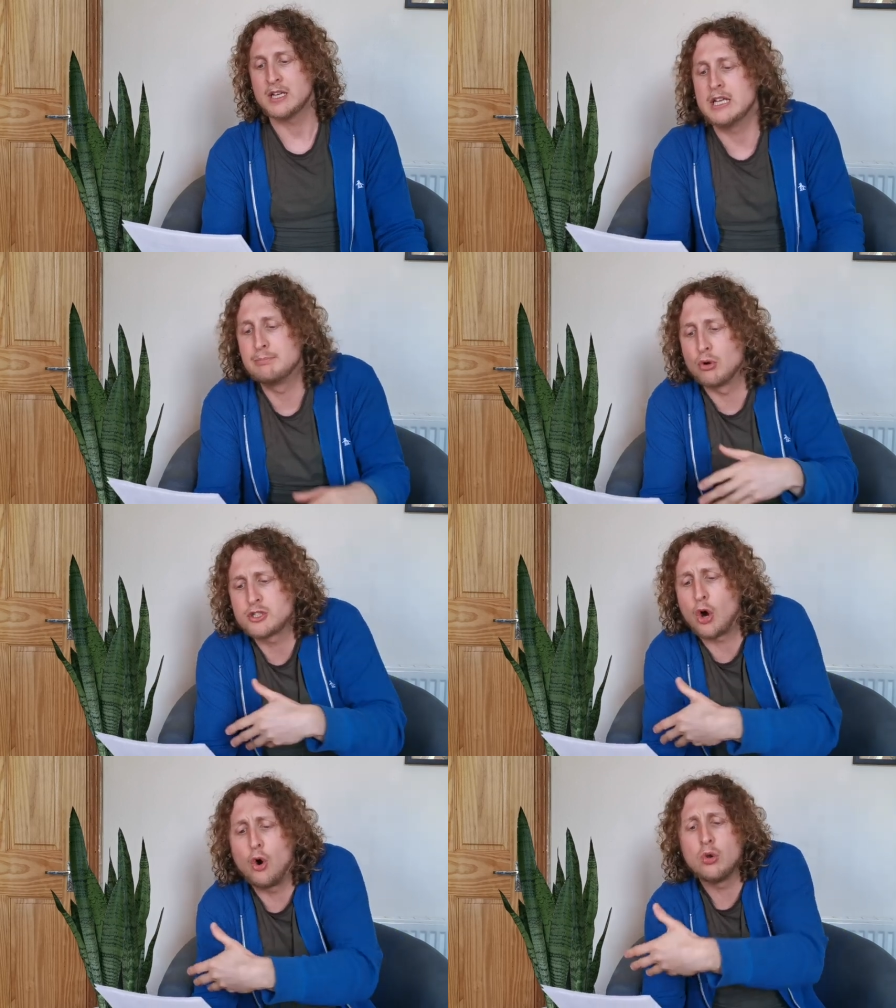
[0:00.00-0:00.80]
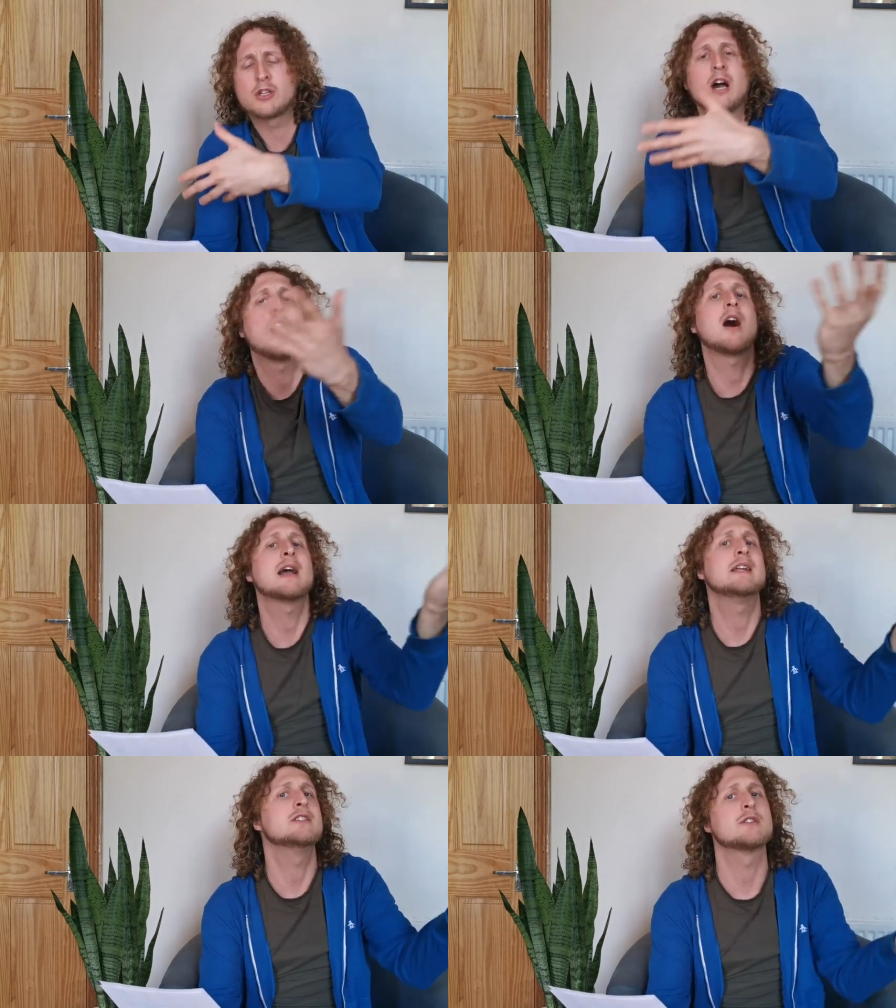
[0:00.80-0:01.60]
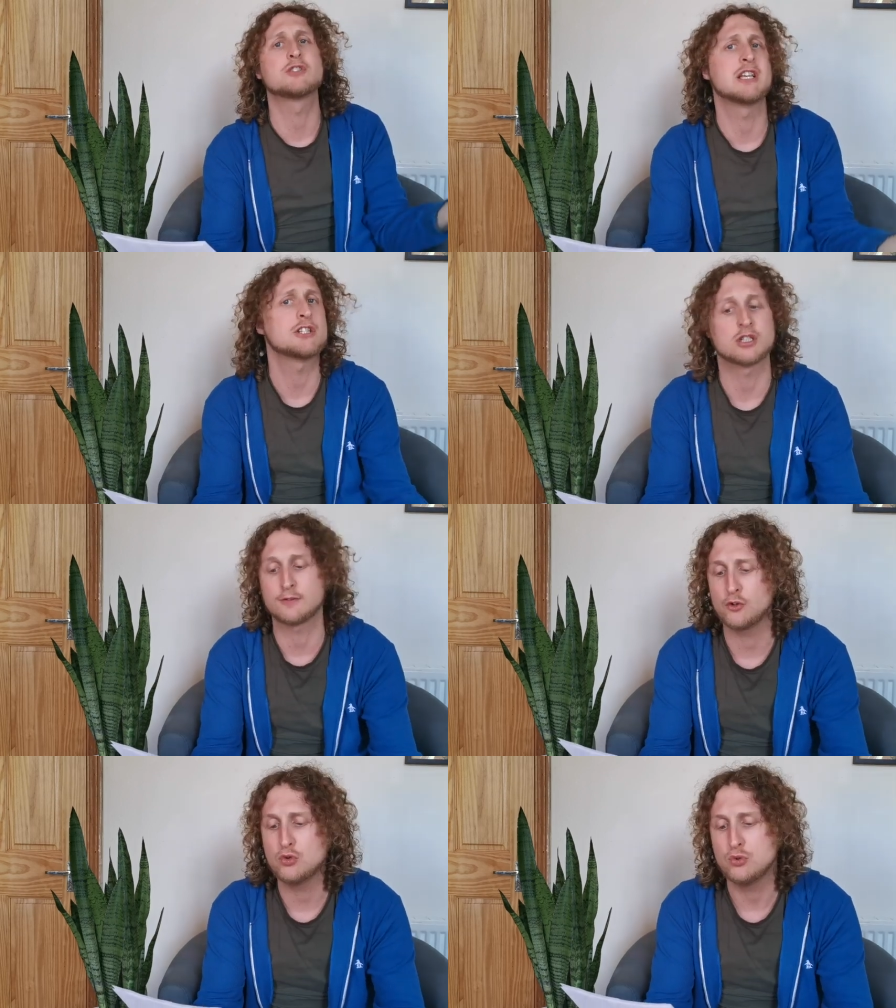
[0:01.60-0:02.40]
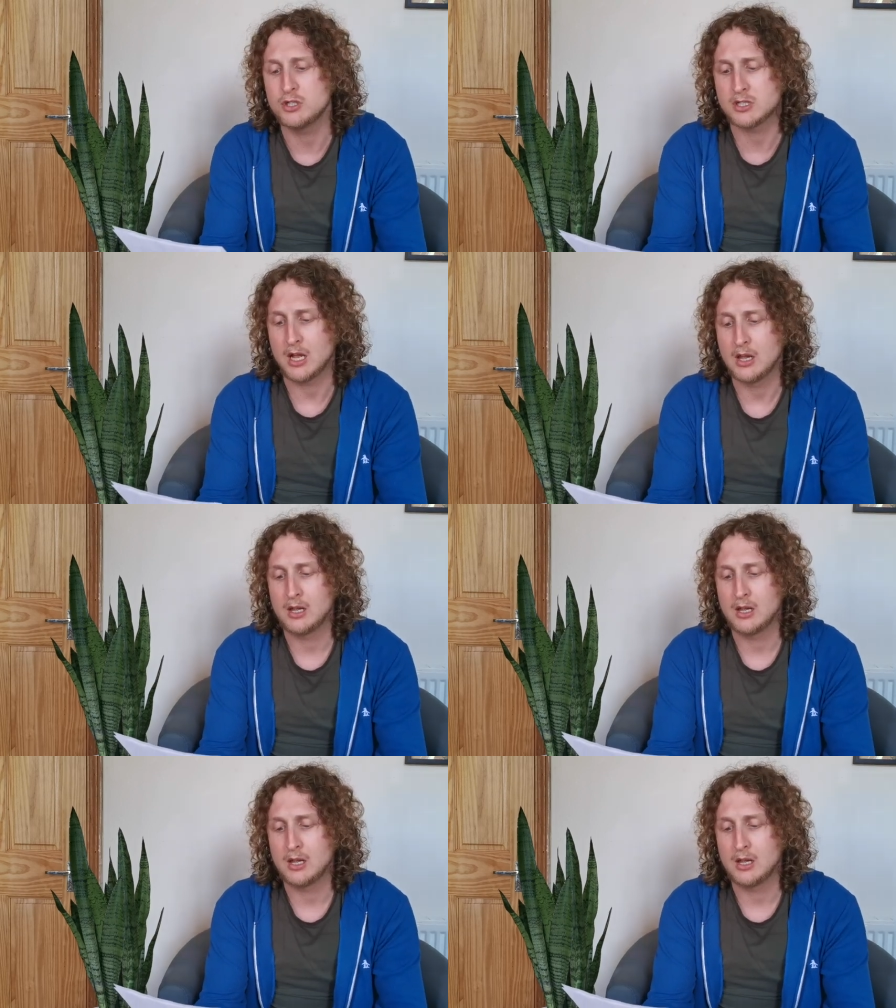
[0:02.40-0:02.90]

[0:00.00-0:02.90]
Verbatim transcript: He brought her all kinds of delicious foods,